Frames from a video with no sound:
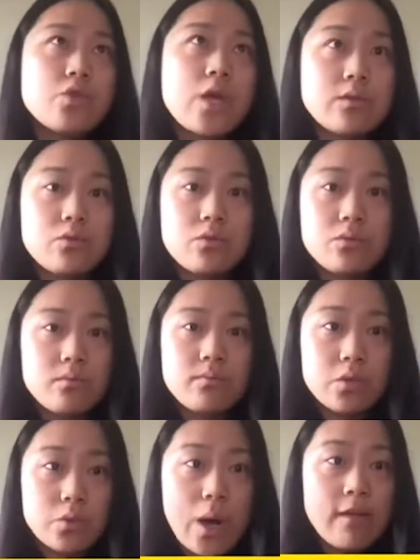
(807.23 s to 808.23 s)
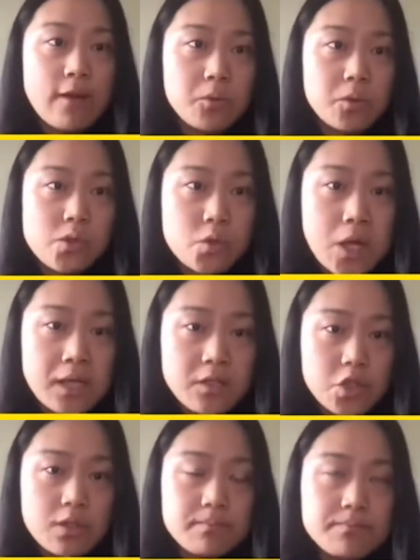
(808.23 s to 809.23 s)
try to derive our
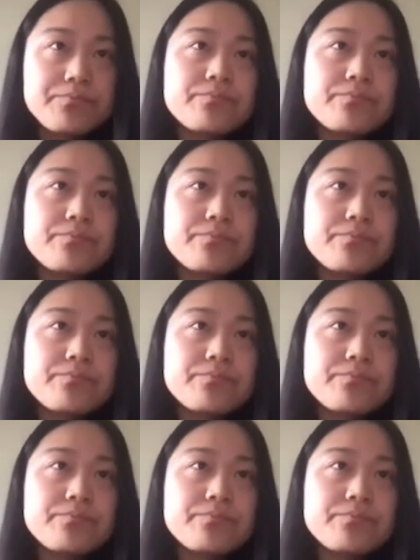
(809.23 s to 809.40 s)
strategy.